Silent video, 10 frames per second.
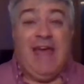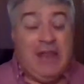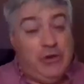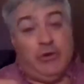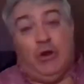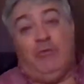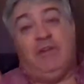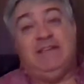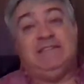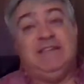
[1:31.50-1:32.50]
and you could
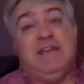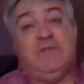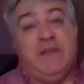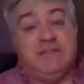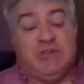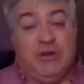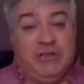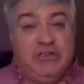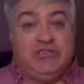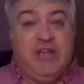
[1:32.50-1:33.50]
already see things
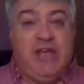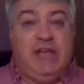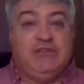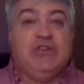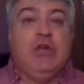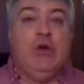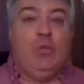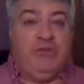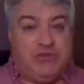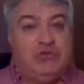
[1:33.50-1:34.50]
starting to change
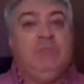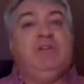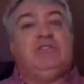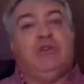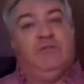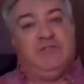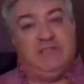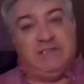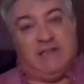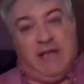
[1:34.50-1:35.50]
with streaming
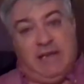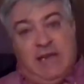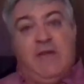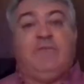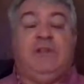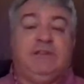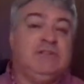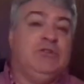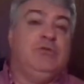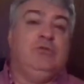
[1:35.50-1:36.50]
services like
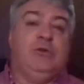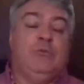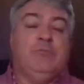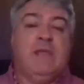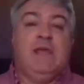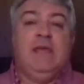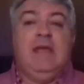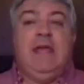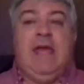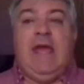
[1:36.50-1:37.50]
Netflix and Hulu.
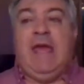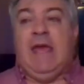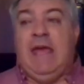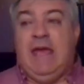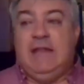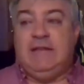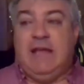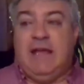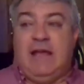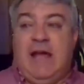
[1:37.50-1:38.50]

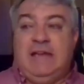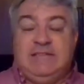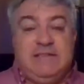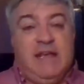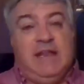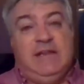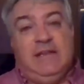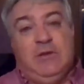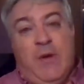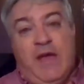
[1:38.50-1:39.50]
And I
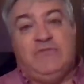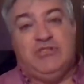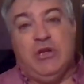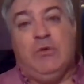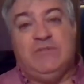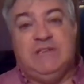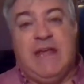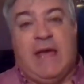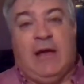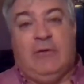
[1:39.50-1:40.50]
said, you have shows
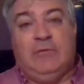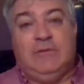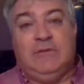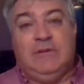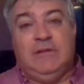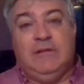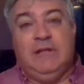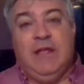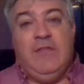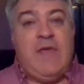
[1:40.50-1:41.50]
now
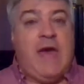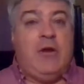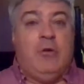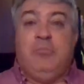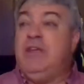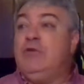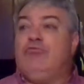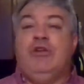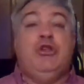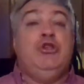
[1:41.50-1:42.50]
that are
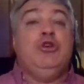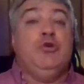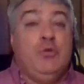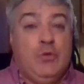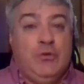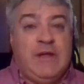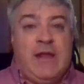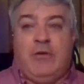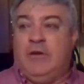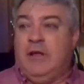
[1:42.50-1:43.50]
being renewed,
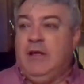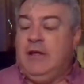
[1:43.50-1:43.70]
that are